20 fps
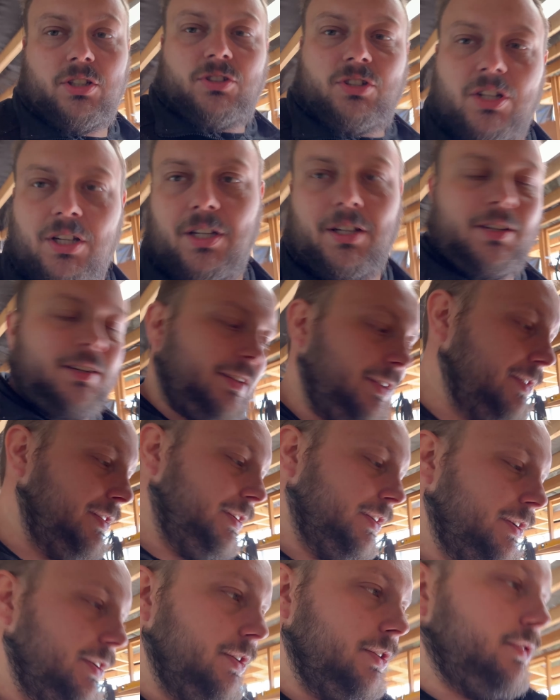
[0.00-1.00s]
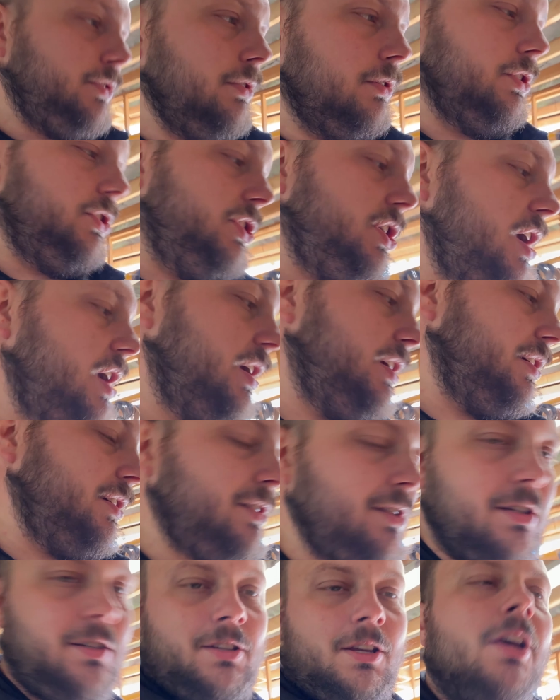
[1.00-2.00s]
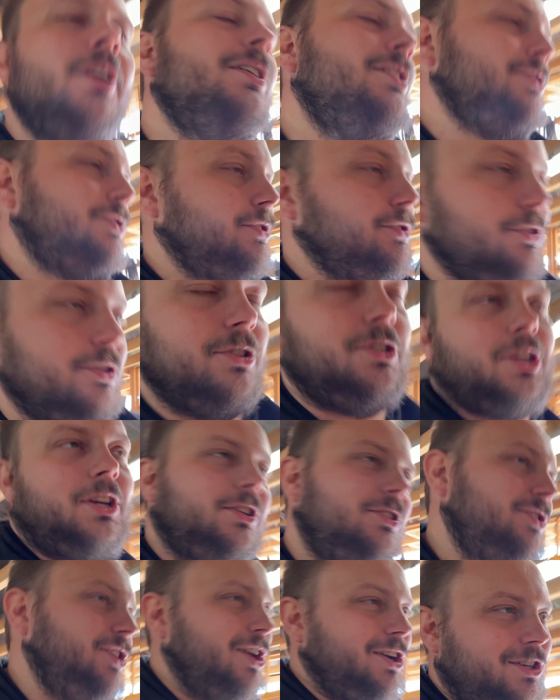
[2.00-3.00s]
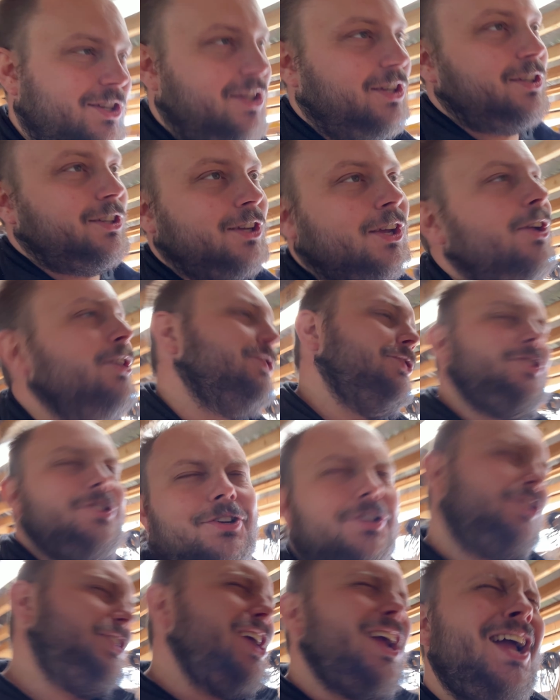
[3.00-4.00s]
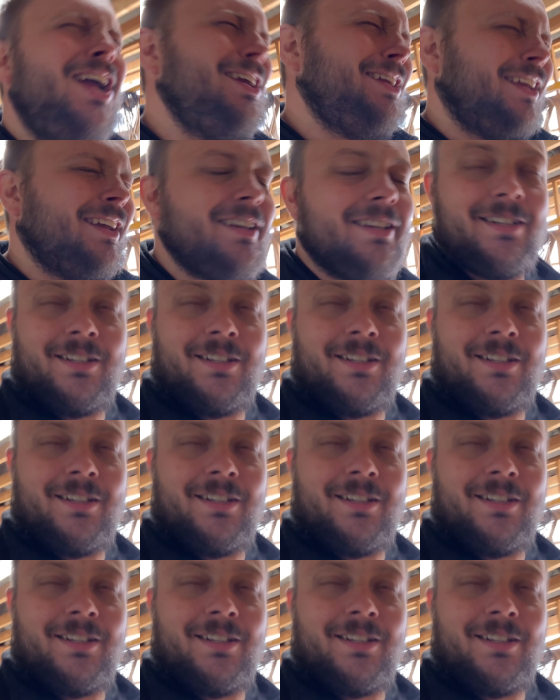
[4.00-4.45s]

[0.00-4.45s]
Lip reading: Do the jig. Do the jig. Do the jig.